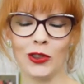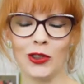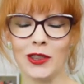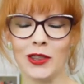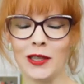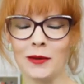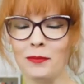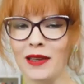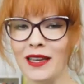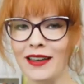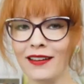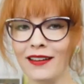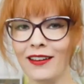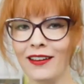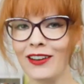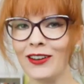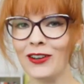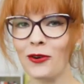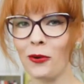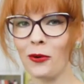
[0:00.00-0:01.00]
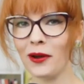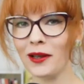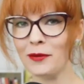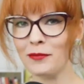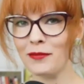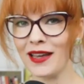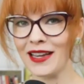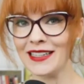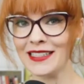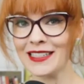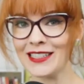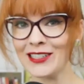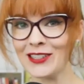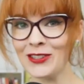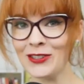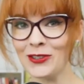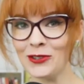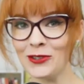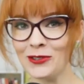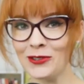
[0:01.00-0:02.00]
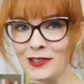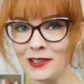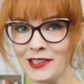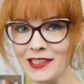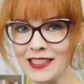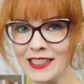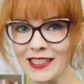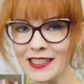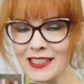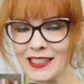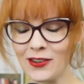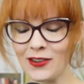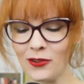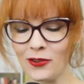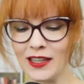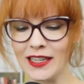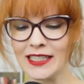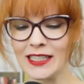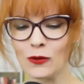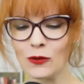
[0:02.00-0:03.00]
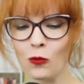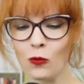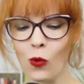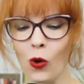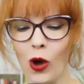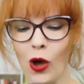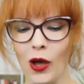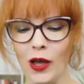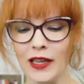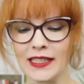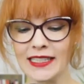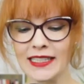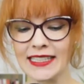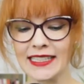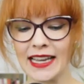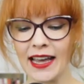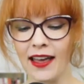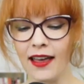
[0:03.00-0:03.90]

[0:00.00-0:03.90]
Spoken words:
the big Coinbase news. So this was